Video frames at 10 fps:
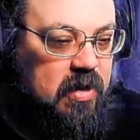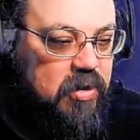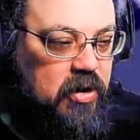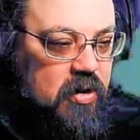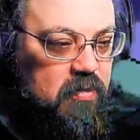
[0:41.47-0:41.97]

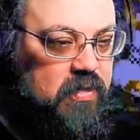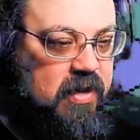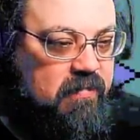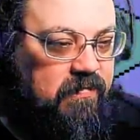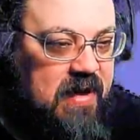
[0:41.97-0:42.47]
good old
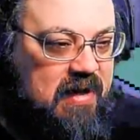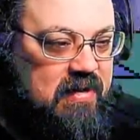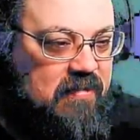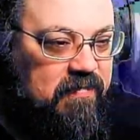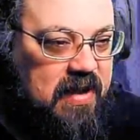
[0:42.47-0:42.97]
fan
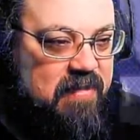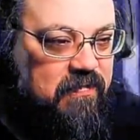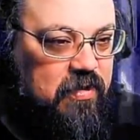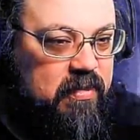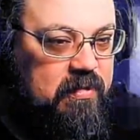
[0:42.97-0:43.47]

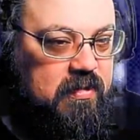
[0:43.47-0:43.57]
favourite